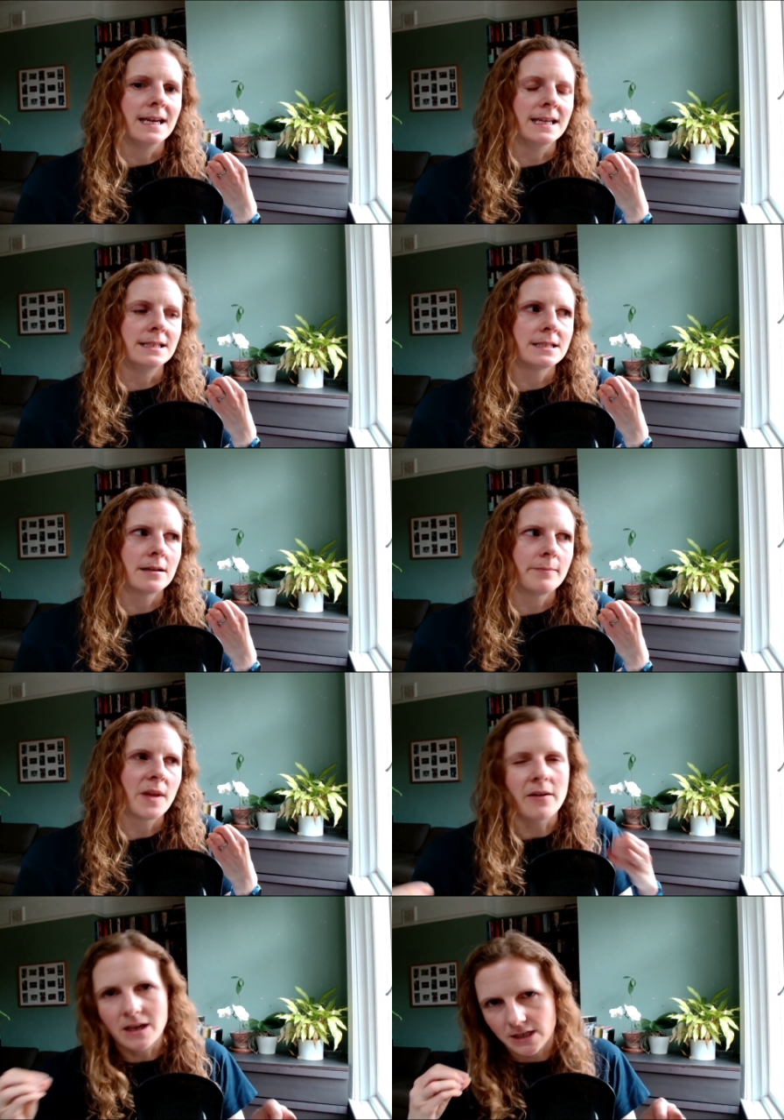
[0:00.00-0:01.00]
And
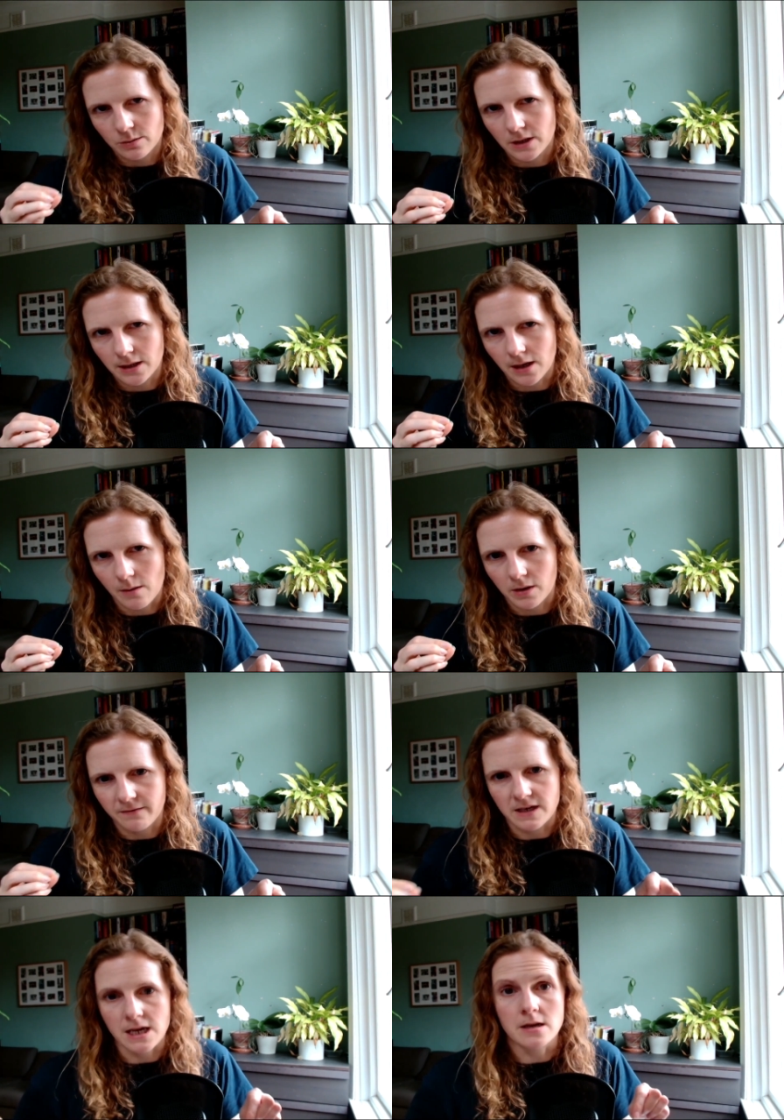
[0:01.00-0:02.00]
I've linked to another couple
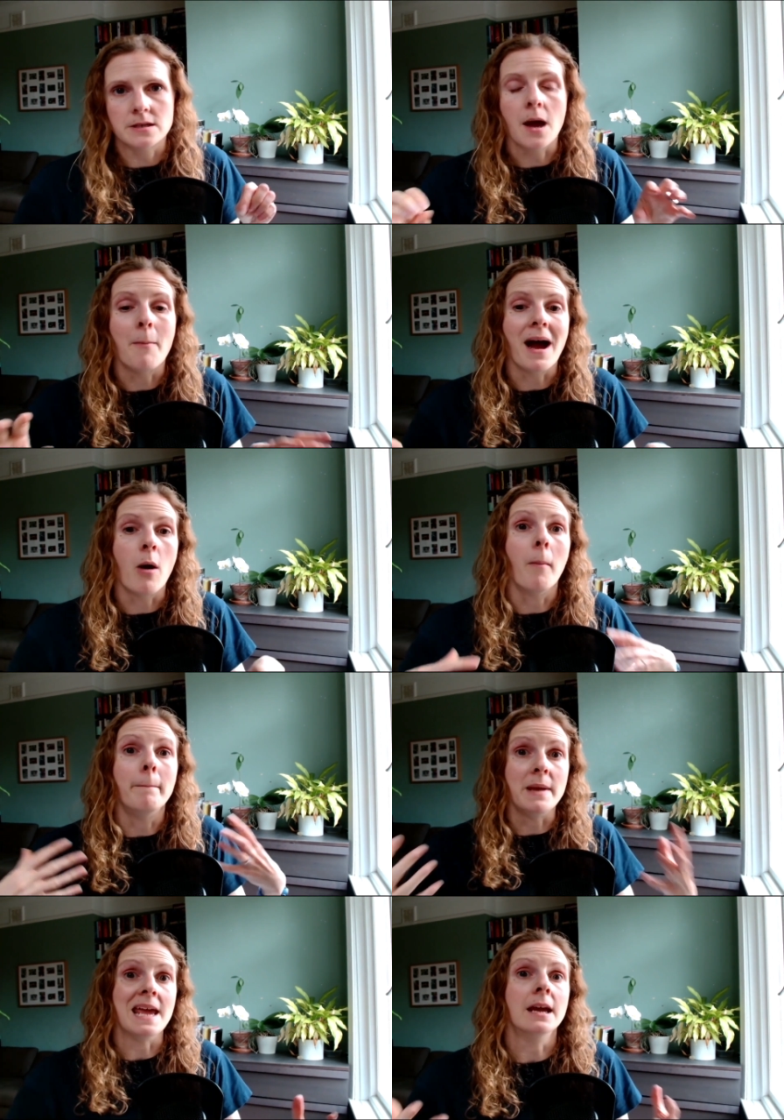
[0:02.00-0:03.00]
of videos about
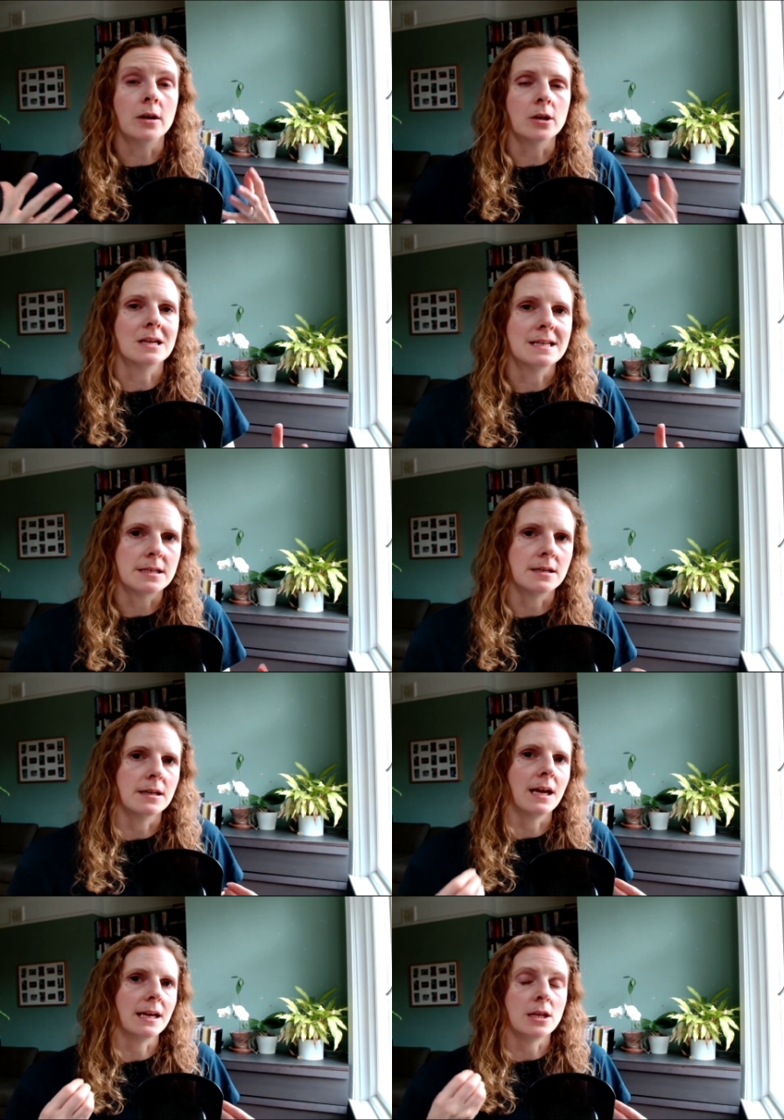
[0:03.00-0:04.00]
being a good
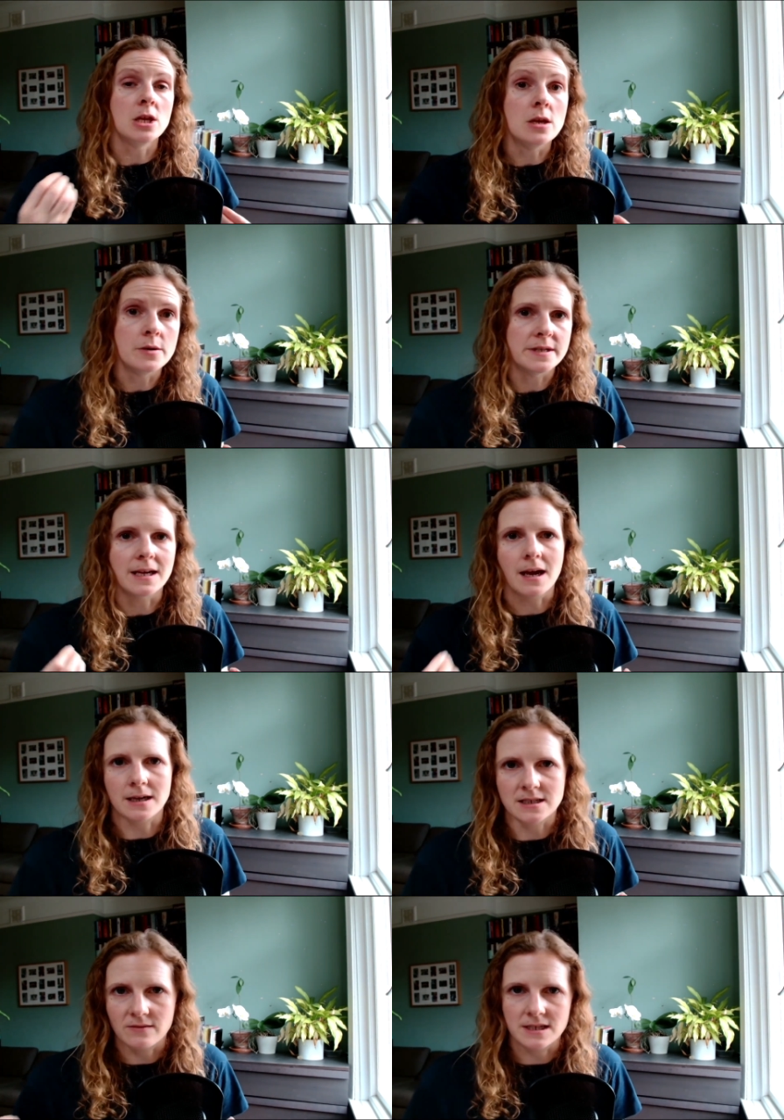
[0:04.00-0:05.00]
listener and using
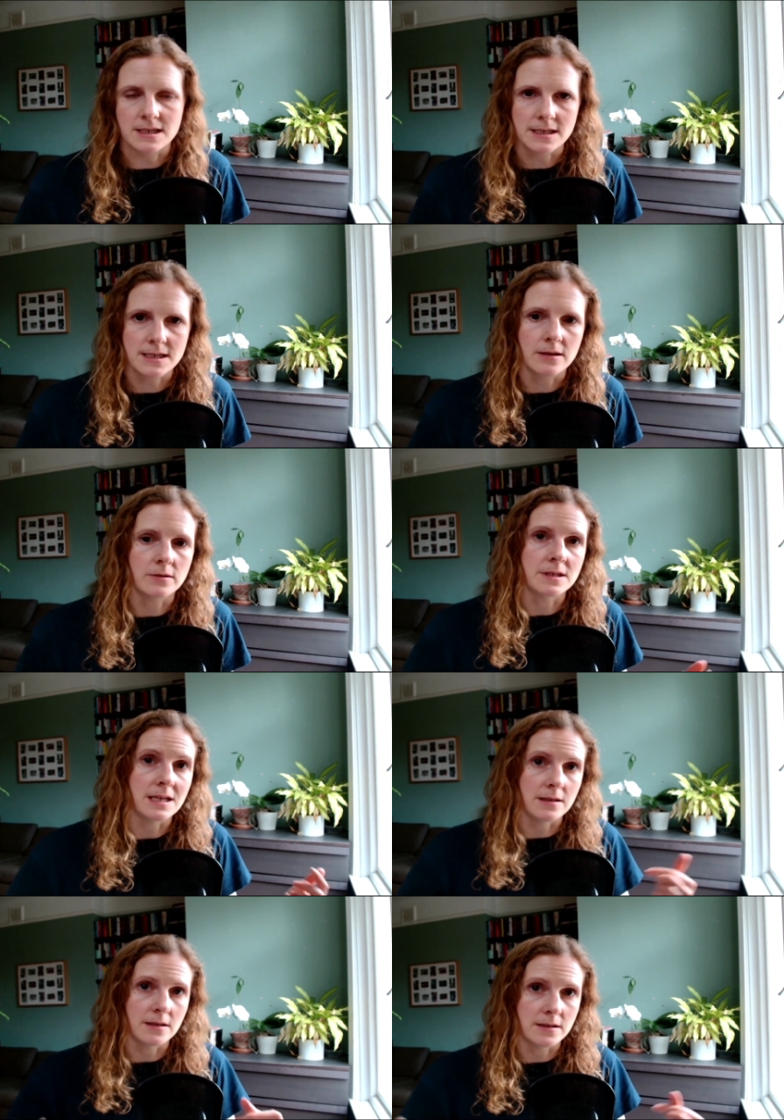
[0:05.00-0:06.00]
active listening skills
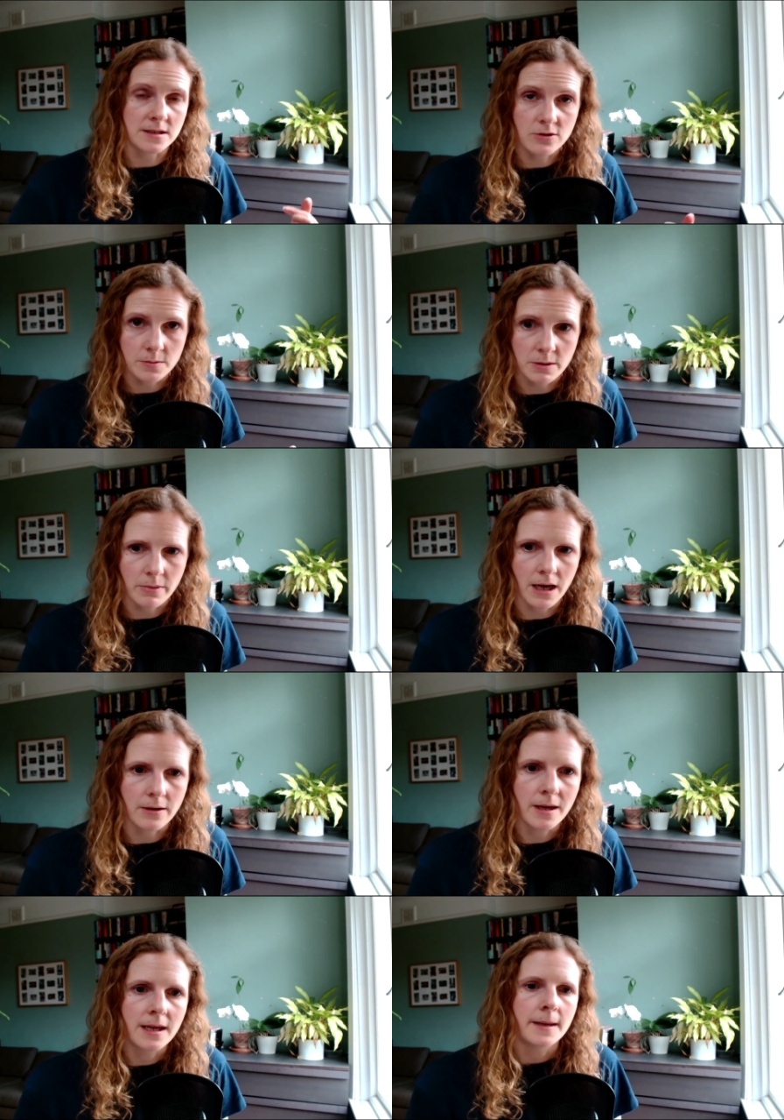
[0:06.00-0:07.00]
in the description
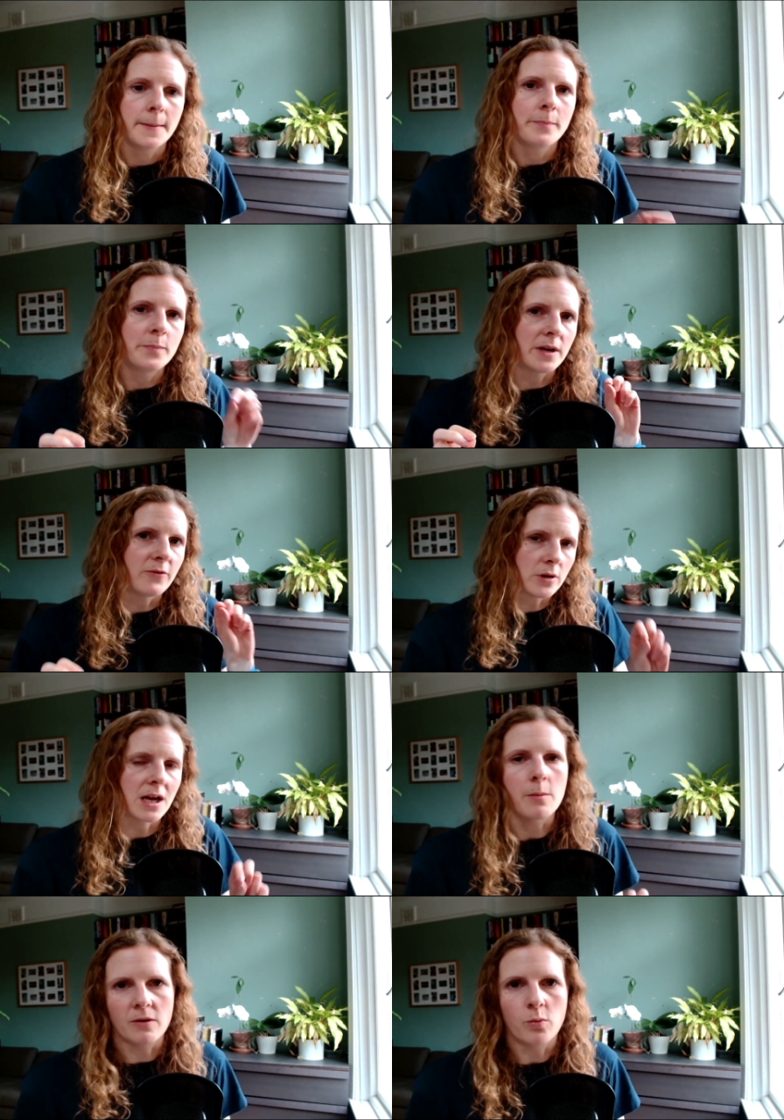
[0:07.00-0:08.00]
below, but I've got a
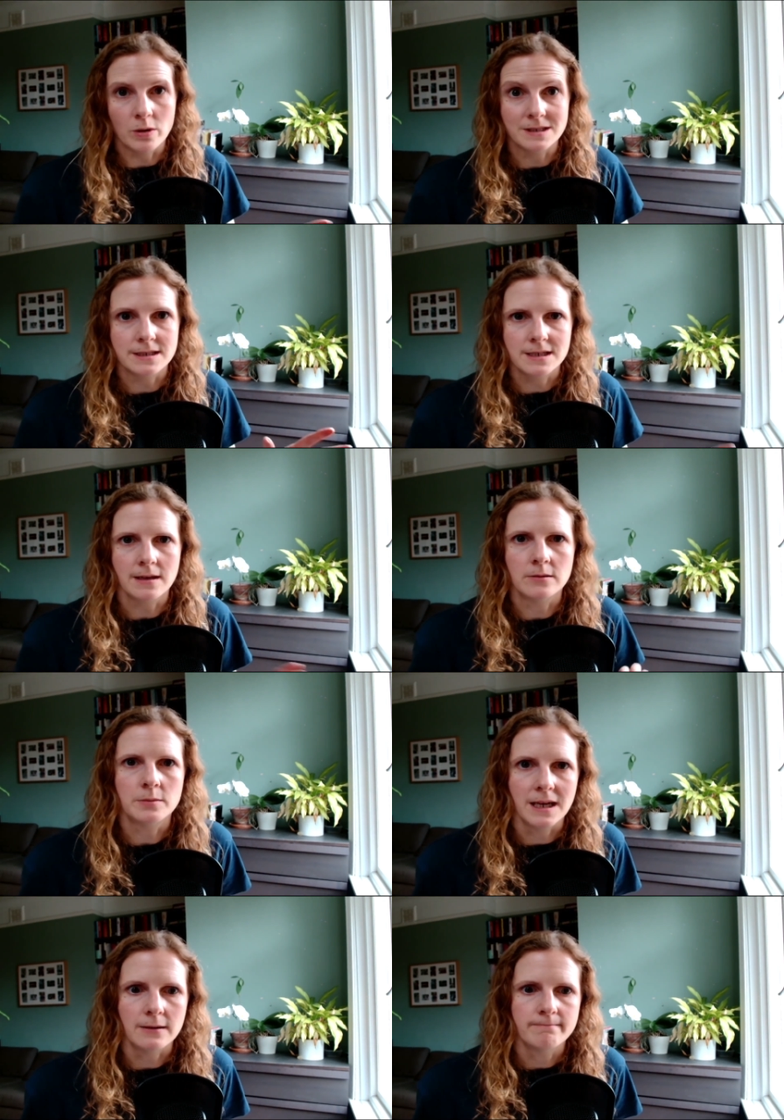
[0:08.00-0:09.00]
couple of pointers to
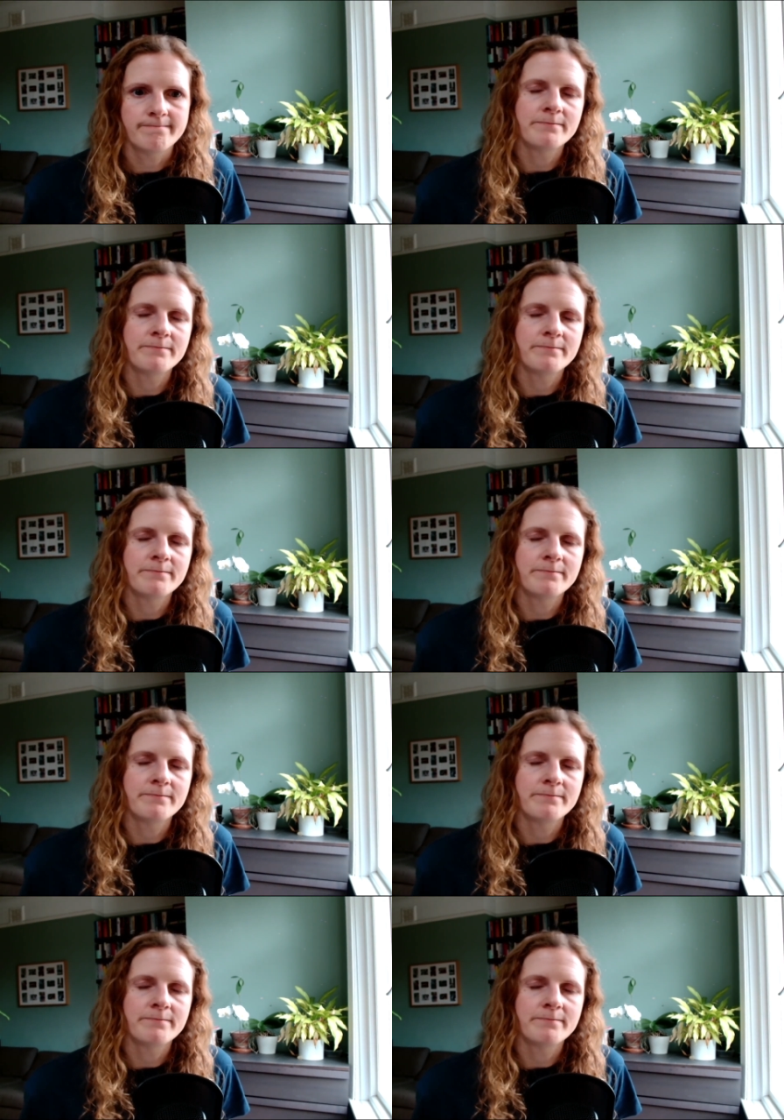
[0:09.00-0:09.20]
help now.